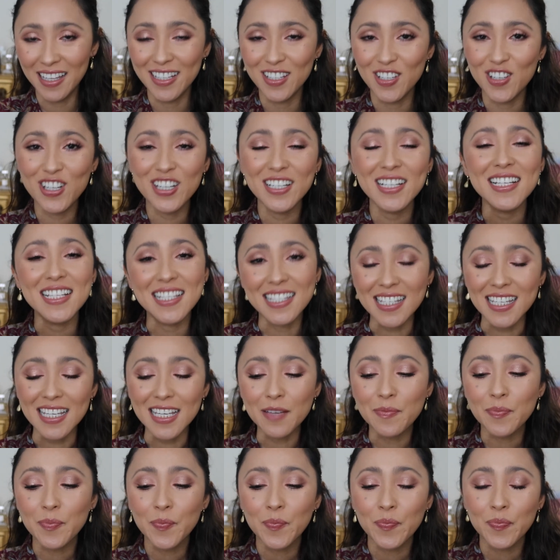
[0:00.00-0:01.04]
You're gonna see
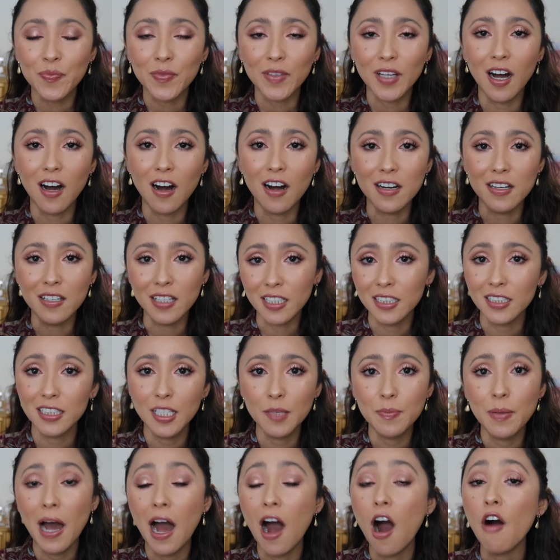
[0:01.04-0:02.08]
on the clip
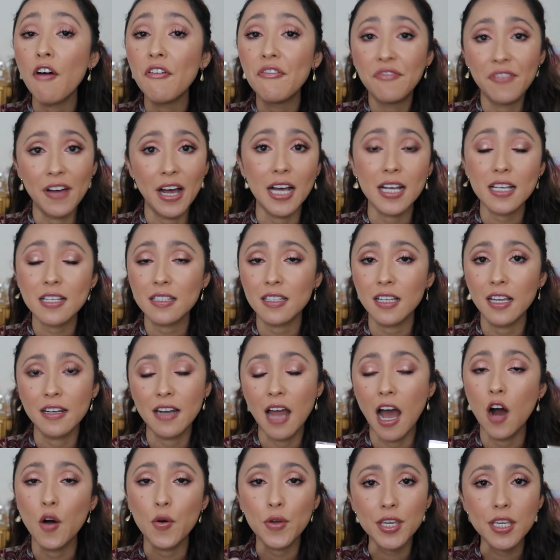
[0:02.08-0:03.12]
how fast and
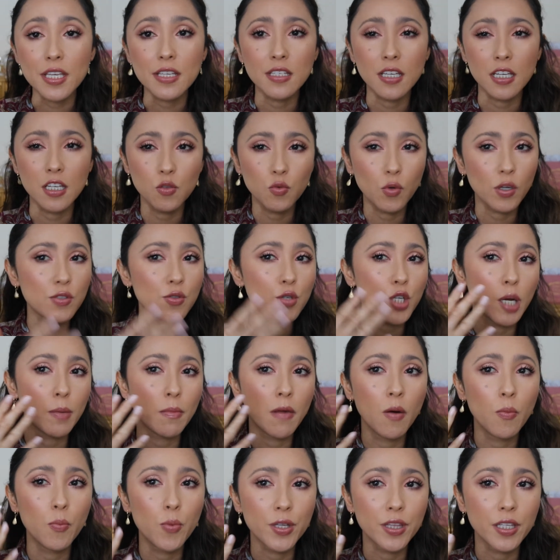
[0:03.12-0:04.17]
how easy it was to come
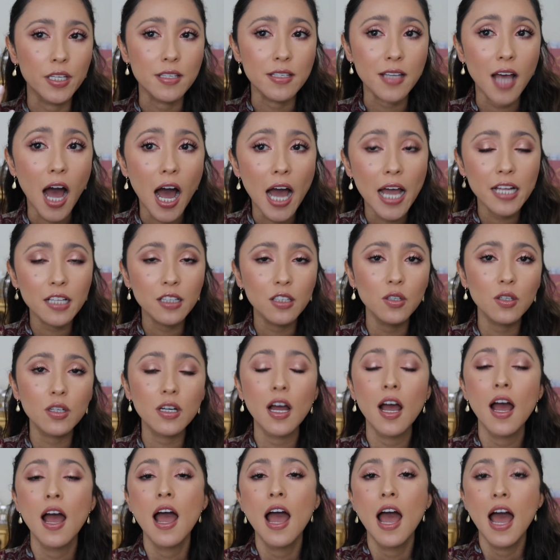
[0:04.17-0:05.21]
up with this eye look,
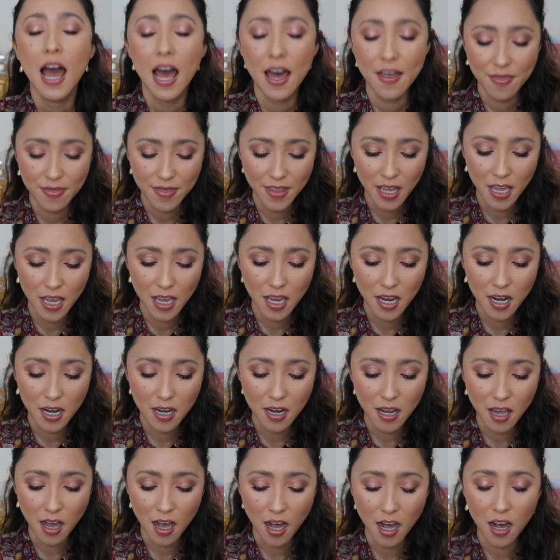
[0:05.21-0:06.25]
and then
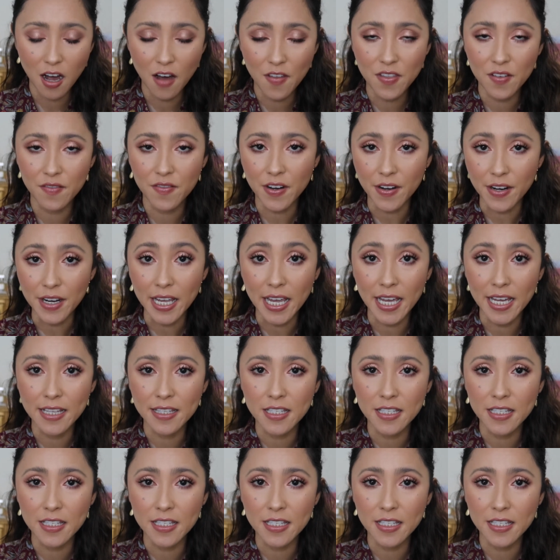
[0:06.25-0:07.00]
on the very end